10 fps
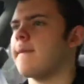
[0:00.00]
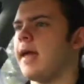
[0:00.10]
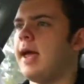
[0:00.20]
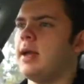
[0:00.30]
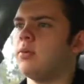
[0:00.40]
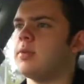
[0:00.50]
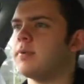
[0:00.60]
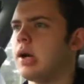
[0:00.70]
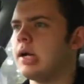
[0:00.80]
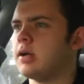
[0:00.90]
and with
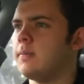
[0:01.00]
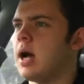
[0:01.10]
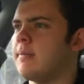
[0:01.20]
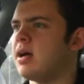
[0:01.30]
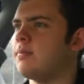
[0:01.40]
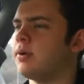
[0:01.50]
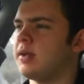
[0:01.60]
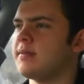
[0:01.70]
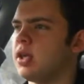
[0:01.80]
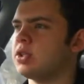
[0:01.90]
Barack Obama
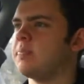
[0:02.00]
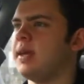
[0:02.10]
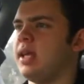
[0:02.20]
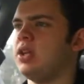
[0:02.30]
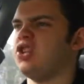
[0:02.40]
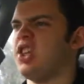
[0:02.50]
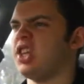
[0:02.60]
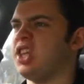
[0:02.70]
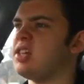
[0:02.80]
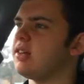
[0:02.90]
pretty much being Jilly
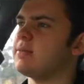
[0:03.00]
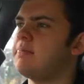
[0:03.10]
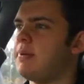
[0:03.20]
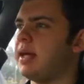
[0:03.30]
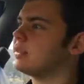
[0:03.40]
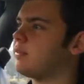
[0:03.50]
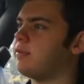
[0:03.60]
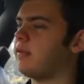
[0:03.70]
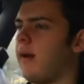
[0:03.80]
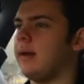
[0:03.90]
Gillard's best
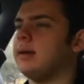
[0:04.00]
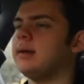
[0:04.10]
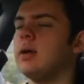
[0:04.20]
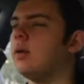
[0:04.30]
friend,